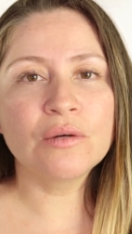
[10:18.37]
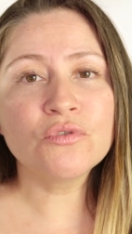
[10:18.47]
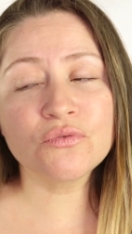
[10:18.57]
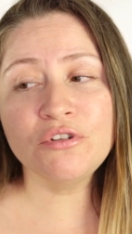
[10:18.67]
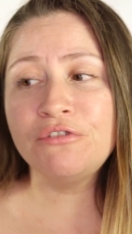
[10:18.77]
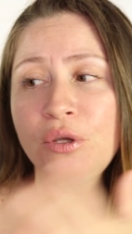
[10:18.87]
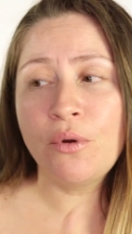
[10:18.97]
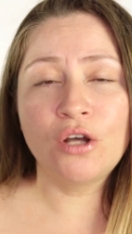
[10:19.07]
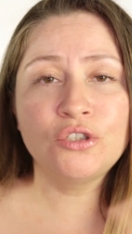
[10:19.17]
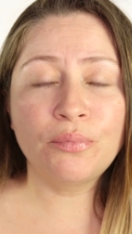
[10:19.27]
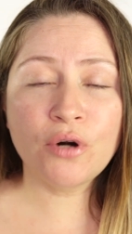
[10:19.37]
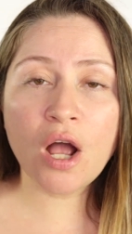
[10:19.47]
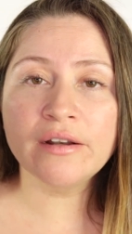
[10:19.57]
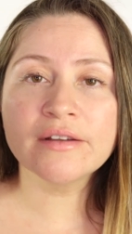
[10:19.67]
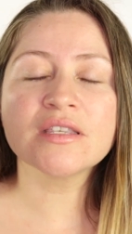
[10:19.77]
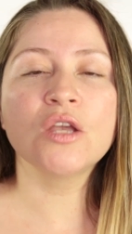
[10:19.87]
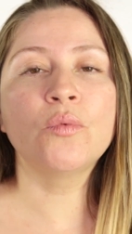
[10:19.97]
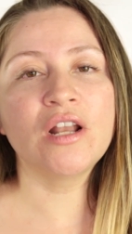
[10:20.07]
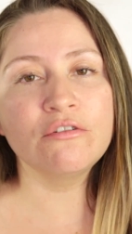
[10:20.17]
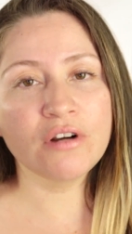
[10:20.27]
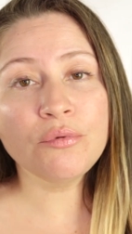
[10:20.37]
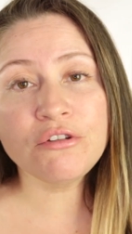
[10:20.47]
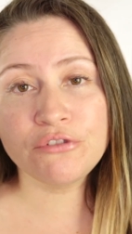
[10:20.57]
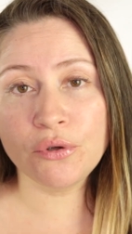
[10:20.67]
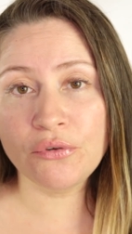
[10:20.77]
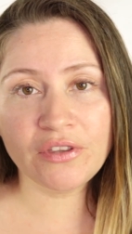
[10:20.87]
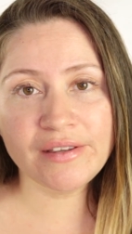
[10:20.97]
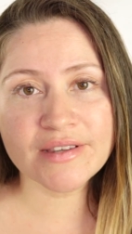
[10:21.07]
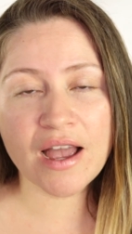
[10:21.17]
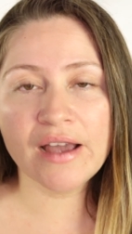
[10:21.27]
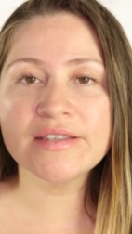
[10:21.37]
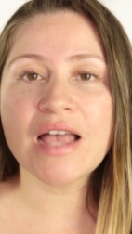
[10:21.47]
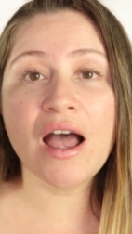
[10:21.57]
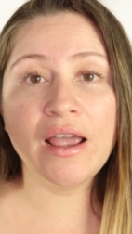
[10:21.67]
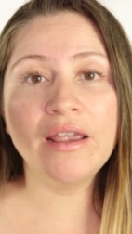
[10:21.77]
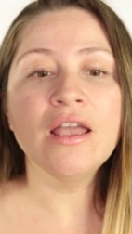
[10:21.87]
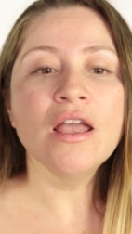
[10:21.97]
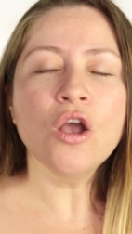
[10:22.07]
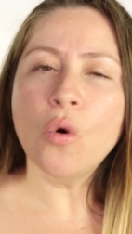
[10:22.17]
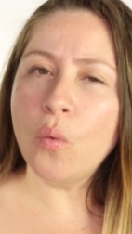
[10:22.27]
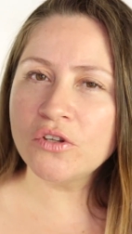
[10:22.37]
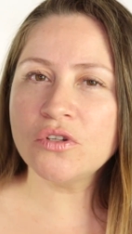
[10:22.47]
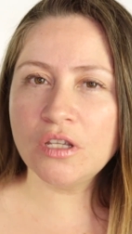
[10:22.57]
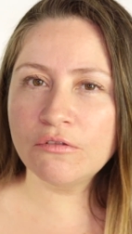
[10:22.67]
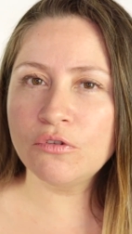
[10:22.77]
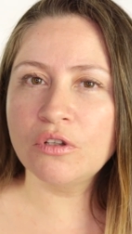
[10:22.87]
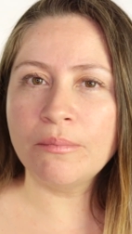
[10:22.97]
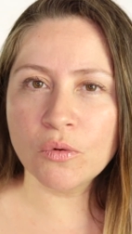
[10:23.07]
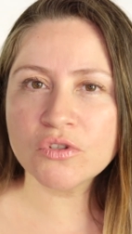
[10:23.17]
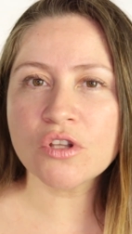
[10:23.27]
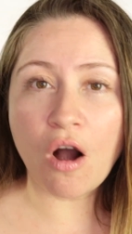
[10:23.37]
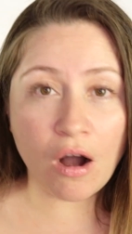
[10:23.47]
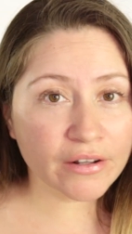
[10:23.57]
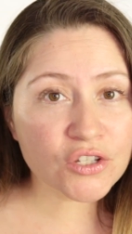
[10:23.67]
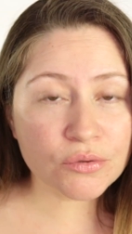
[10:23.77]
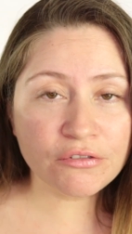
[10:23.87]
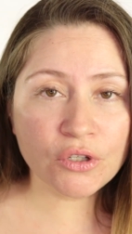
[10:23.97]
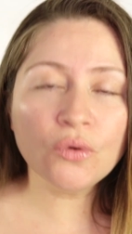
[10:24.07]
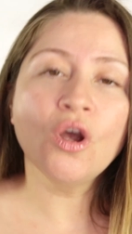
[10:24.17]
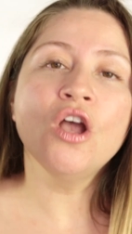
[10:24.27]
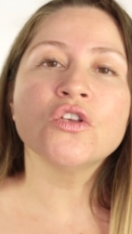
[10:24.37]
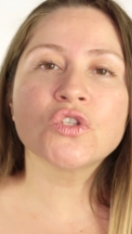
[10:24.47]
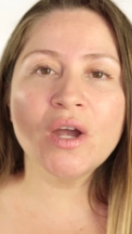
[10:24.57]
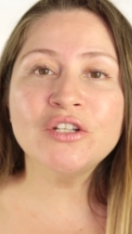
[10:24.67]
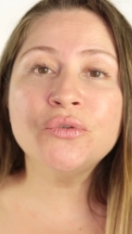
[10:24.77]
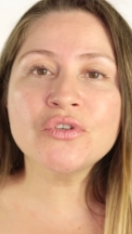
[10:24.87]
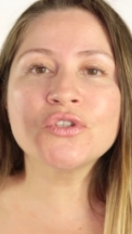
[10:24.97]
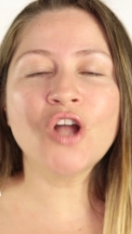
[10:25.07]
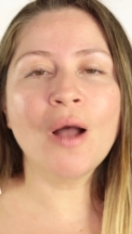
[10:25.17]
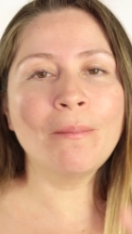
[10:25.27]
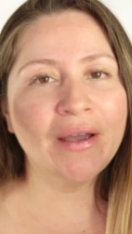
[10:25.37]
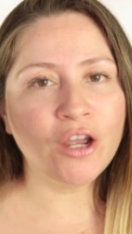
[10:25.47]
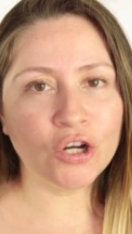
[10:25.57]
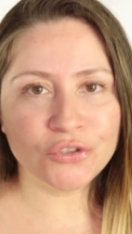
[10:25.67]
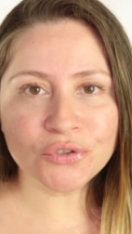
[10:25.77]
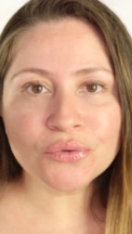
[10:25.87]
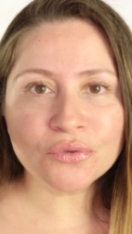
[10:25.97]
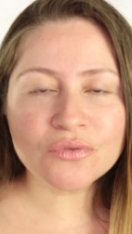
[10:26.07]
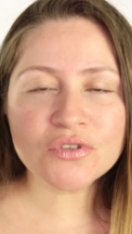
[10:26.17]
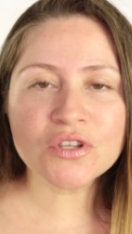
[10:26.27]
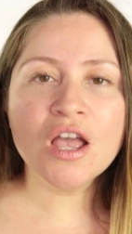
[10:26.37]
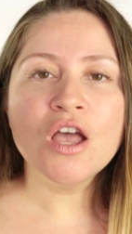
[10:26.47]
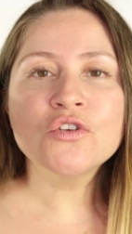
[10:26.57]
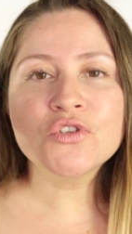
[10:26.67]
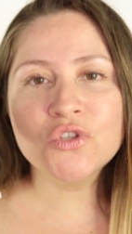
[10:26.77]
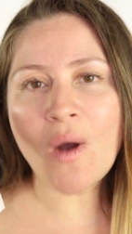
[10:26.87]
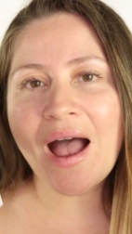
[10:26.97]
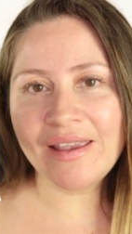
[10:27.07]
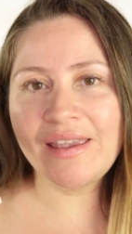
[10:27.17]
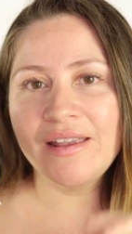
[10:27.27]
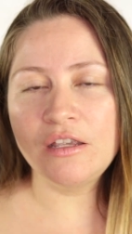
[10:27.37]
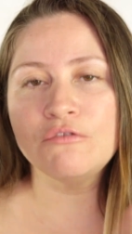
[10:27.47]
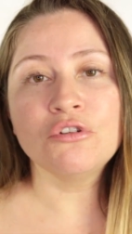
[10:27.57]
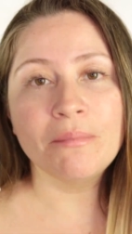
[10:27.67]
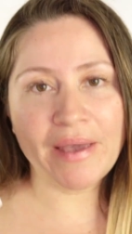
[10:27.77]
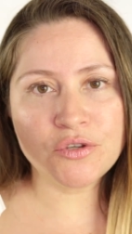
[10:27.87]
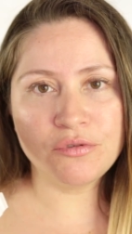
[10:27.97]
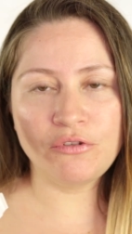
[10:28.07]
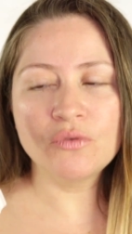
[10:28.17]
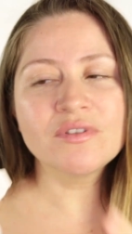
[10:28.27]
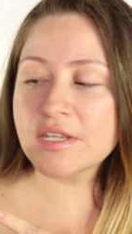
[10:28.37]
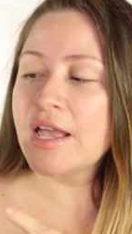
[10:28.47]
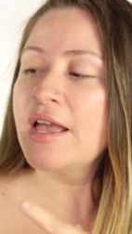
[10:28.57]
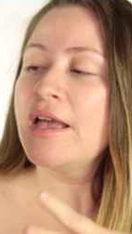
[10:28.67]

as I was reviewing other products, and whenever I review things, guys, I want to give you the most honest review, so I do stop my other tools so I can give you the best reviews